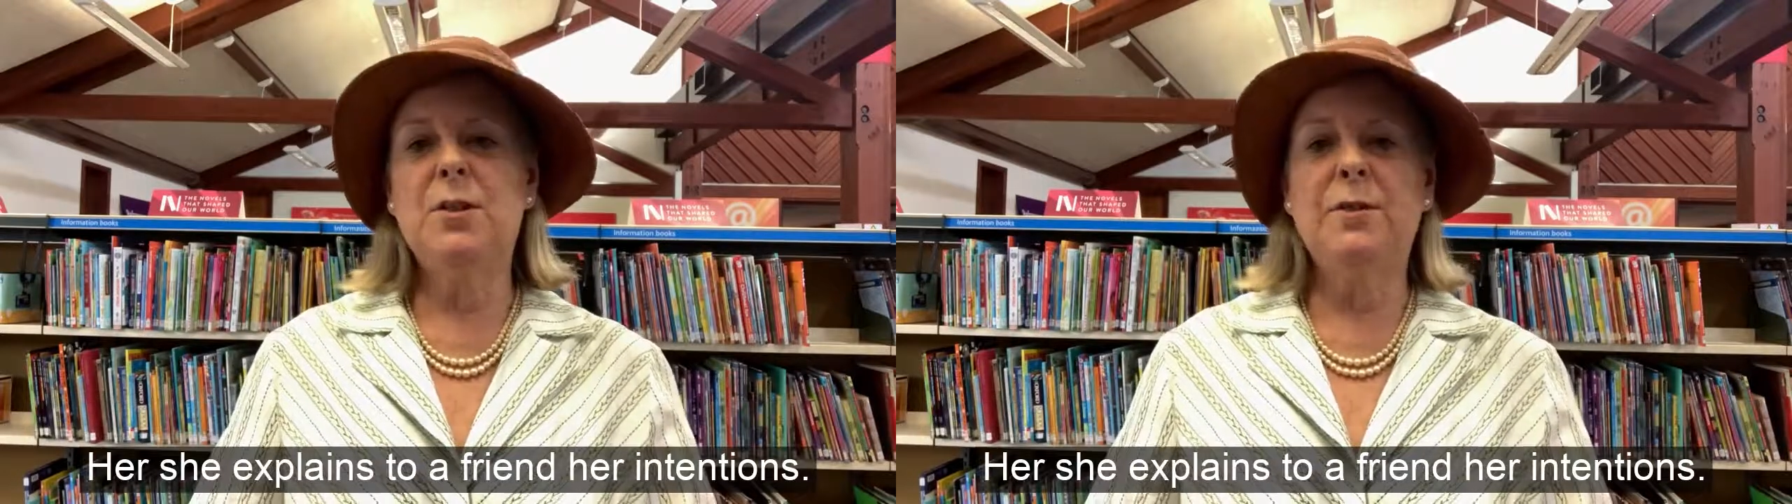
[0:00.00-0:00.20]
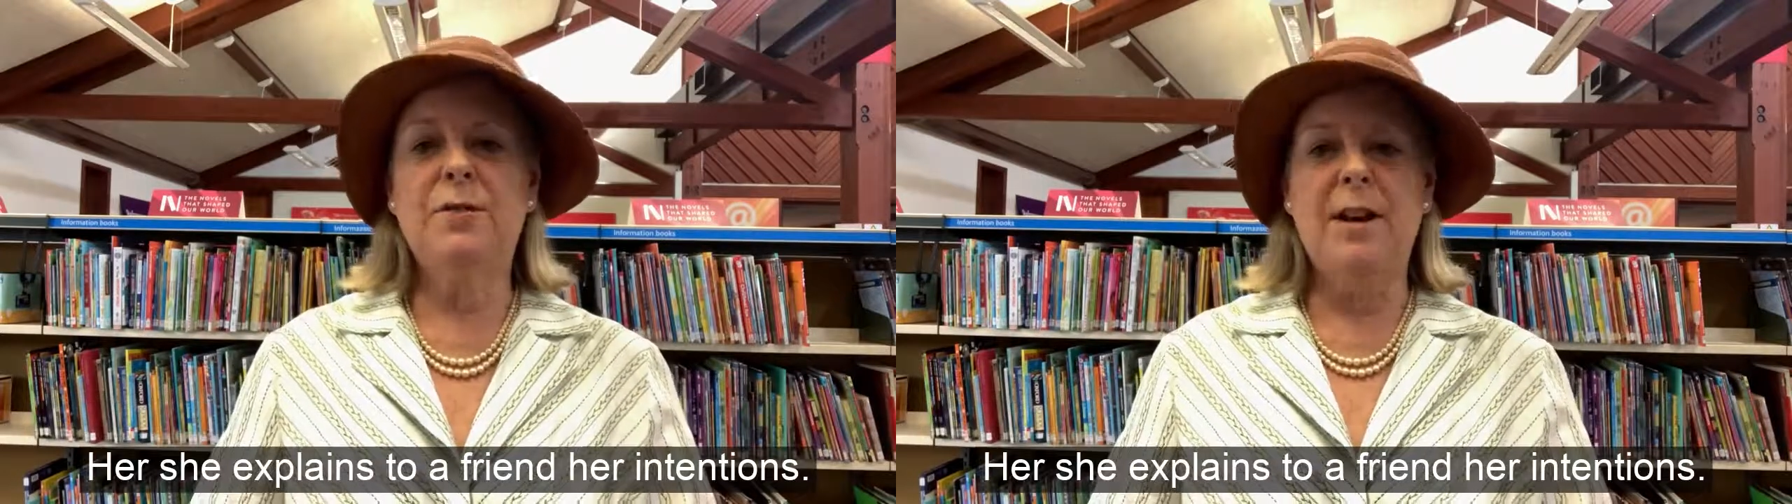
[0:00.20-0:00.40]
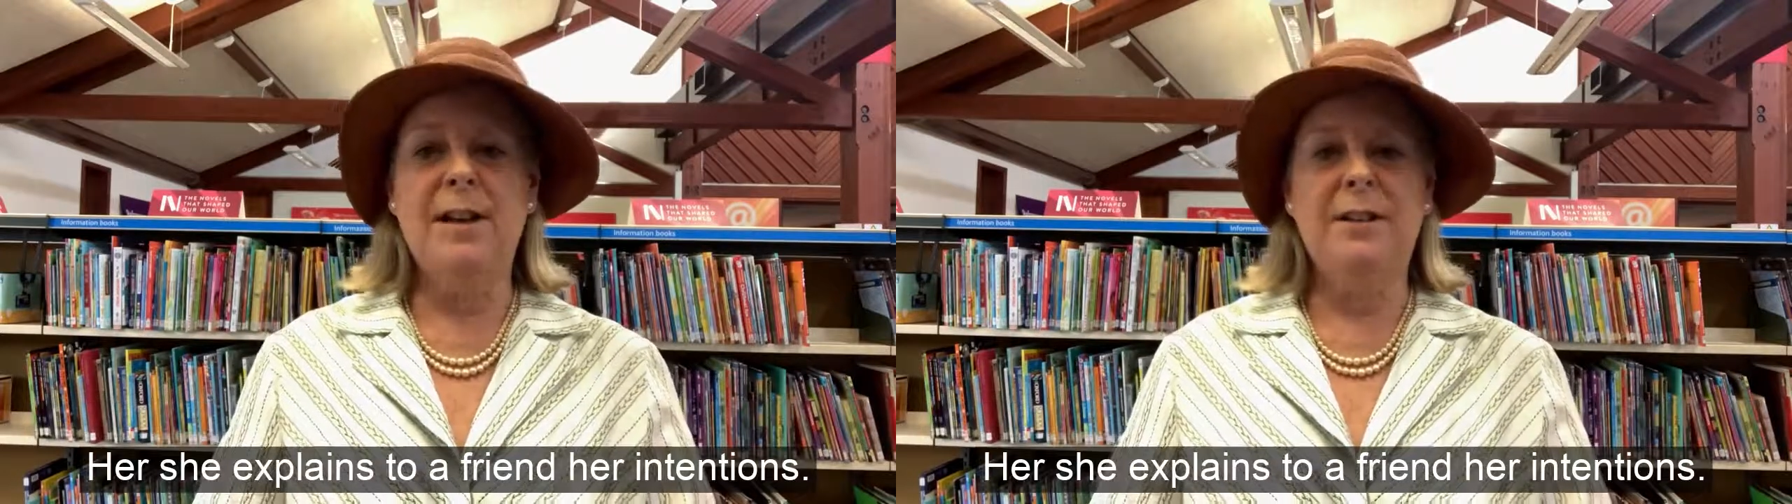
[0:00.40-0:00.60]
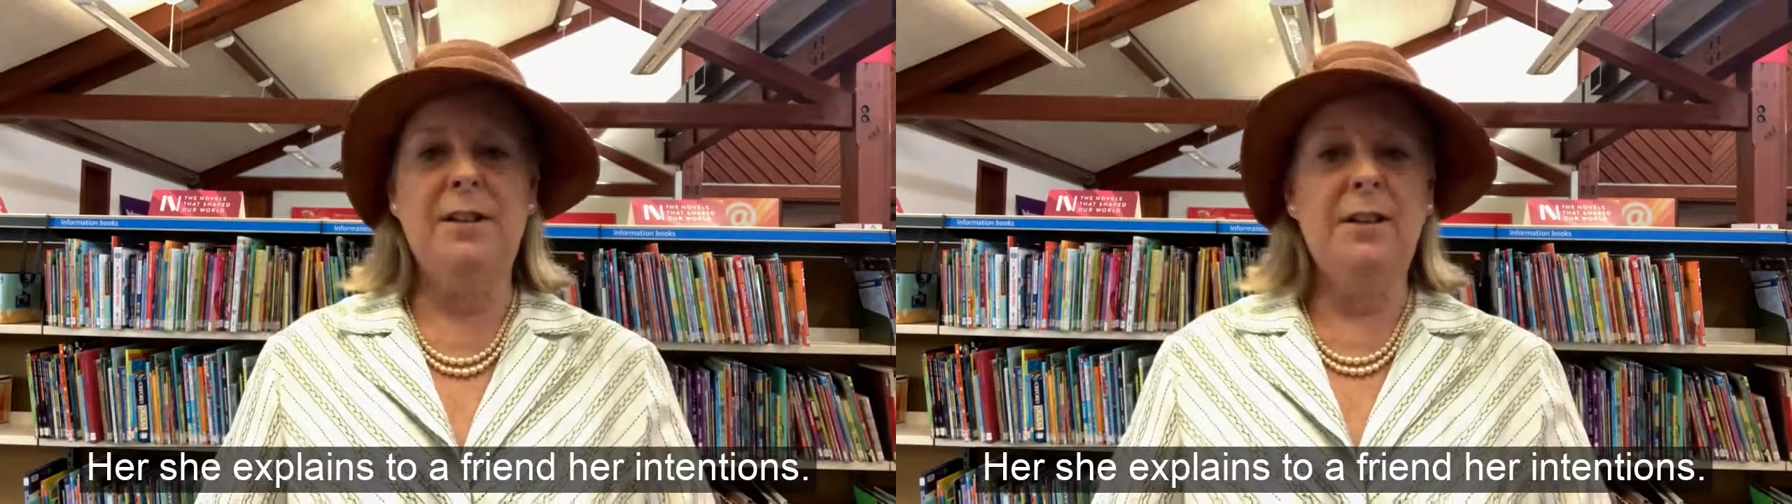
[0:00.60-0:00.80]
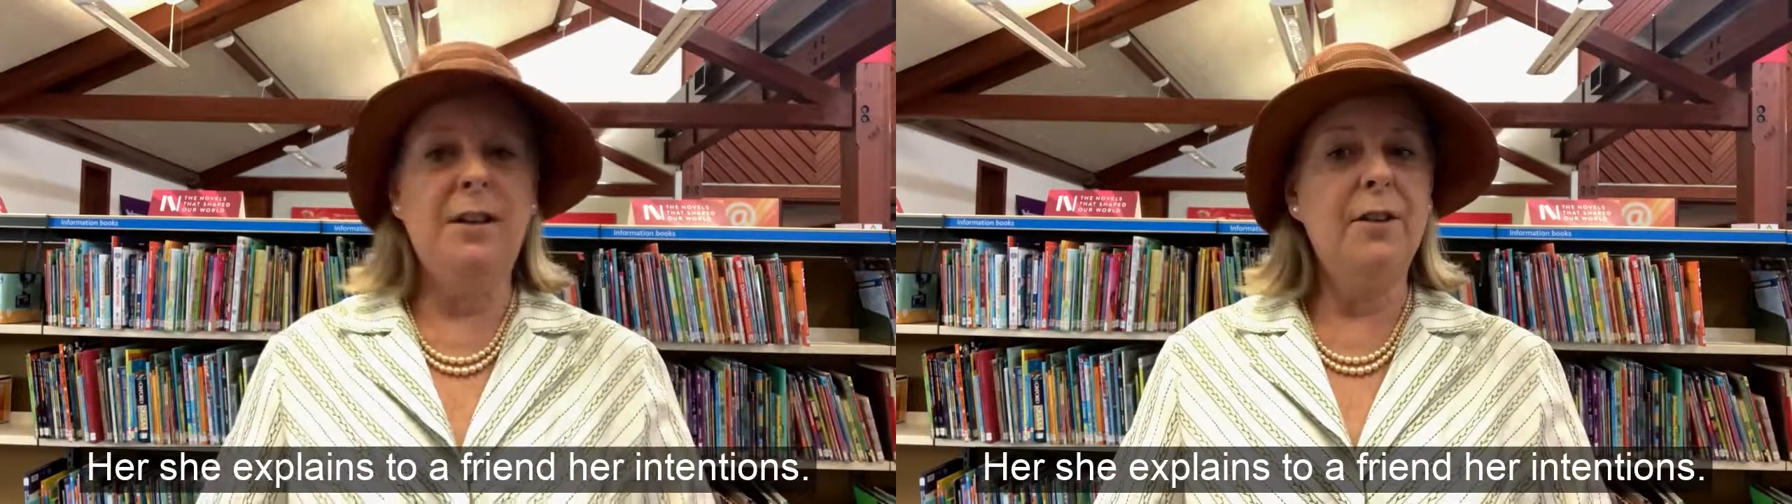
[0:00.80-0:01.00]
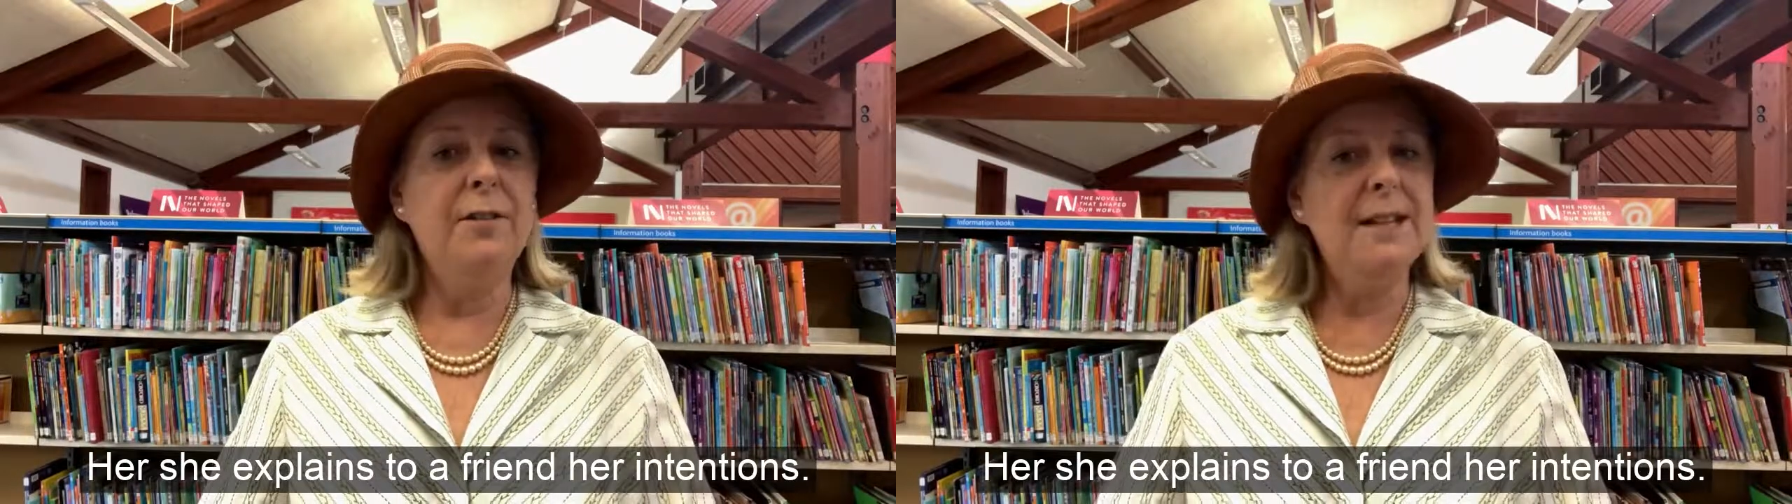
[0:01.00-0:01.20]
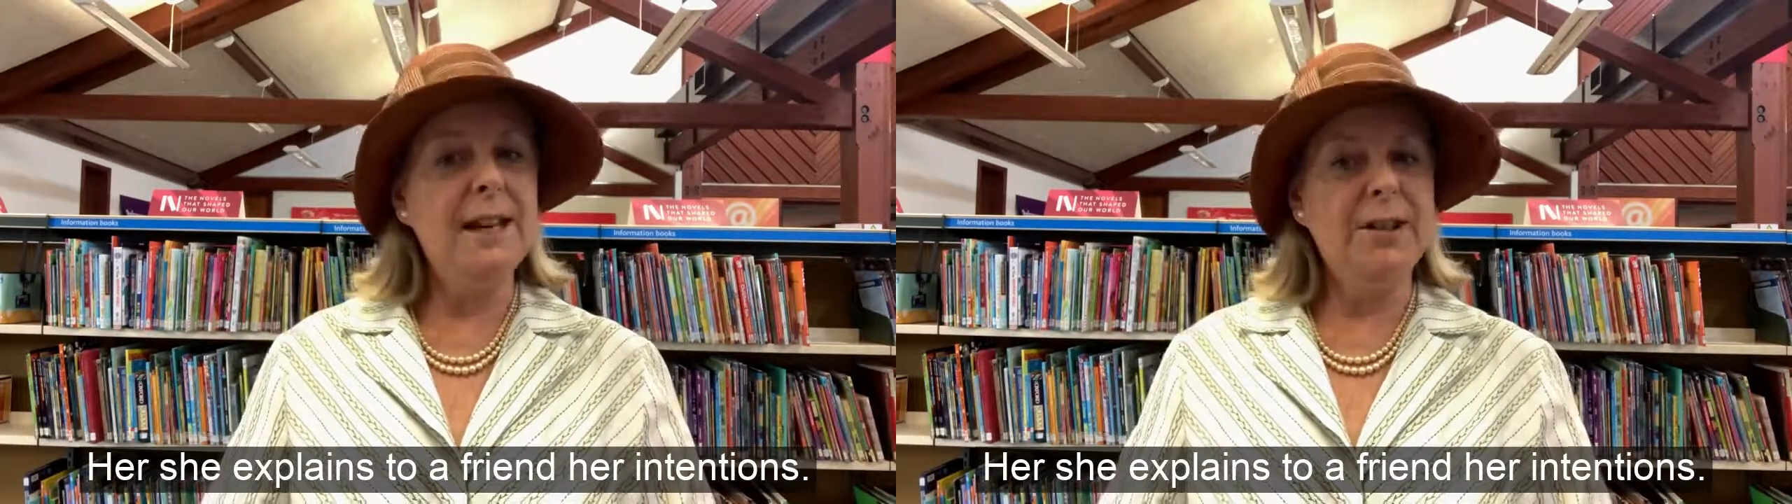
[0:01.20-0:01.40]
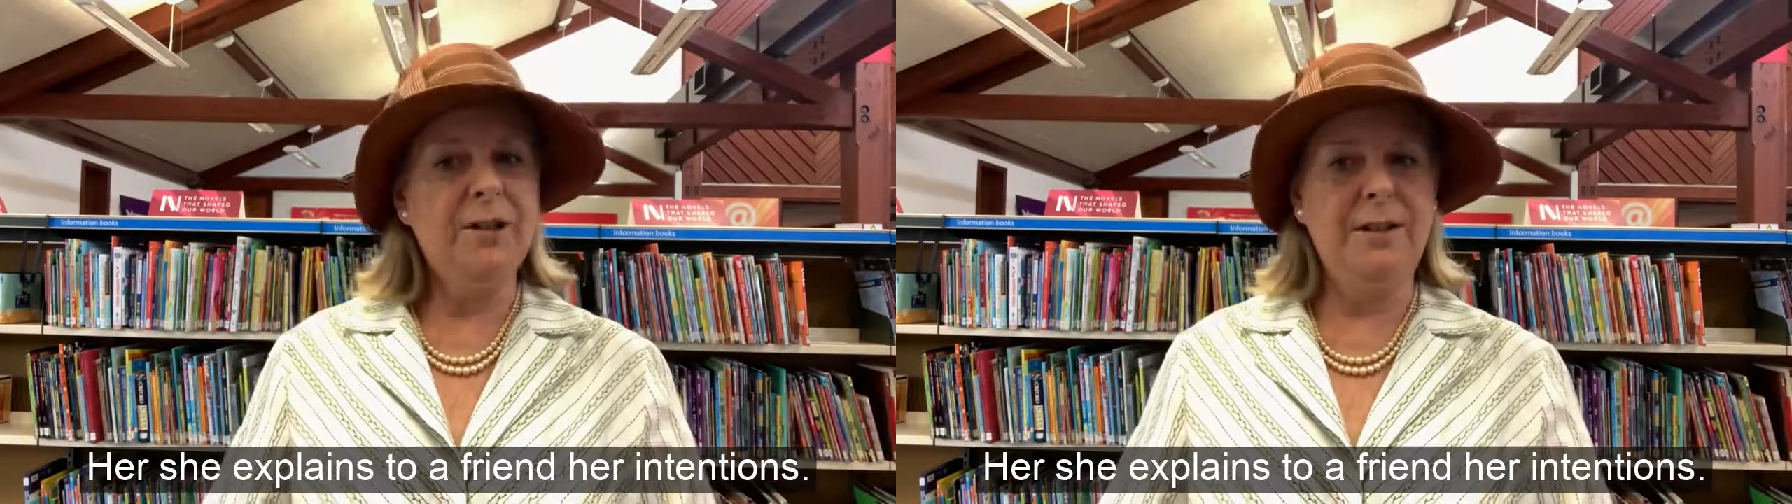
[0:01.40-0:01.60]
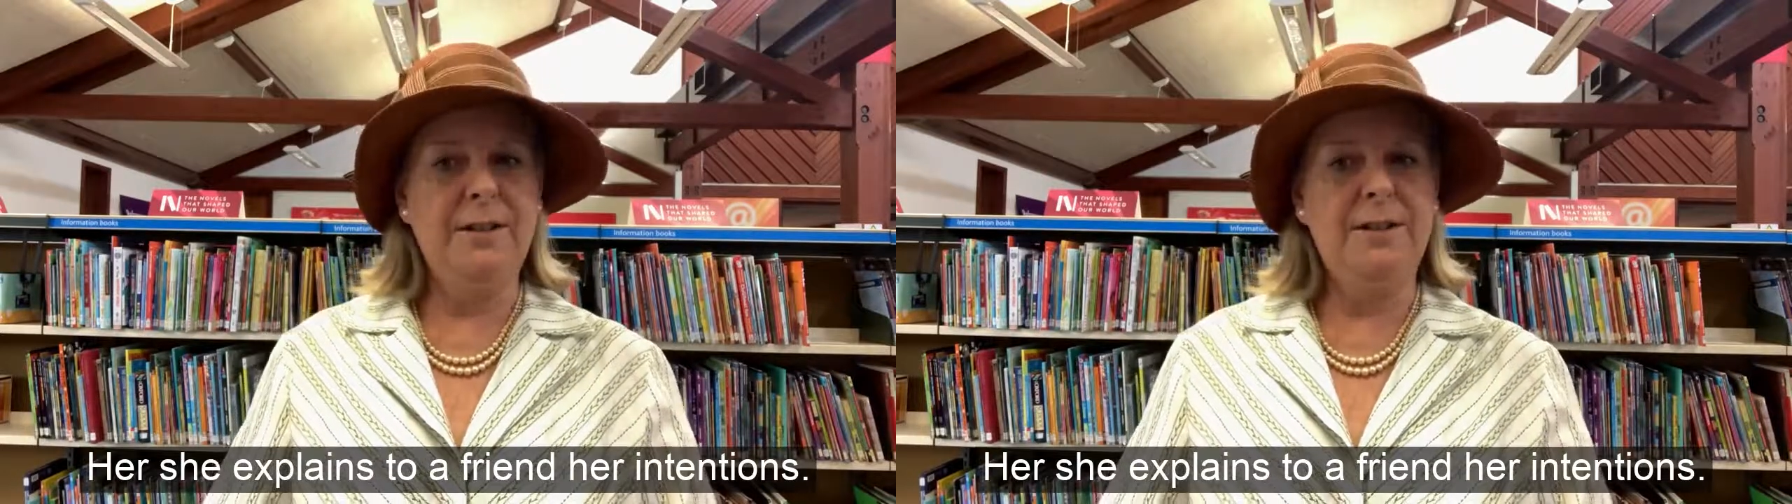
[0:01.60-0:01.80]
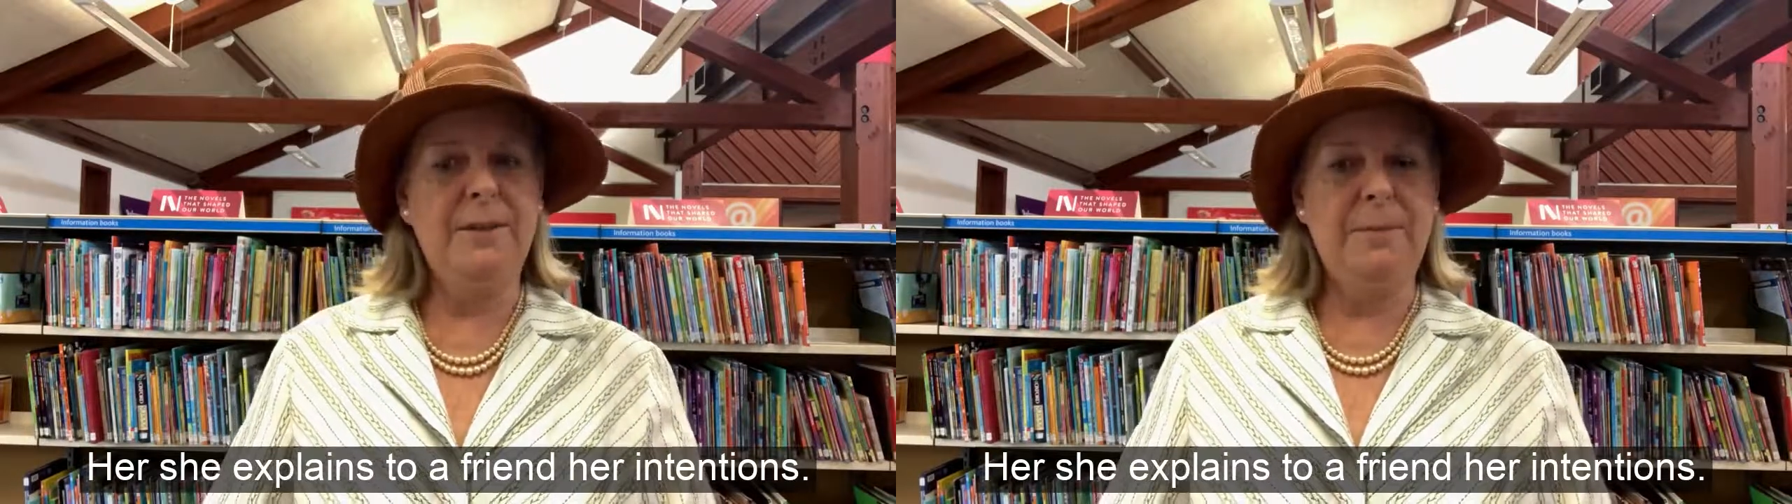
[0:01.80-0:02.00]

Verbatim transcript: to a friend her intentions.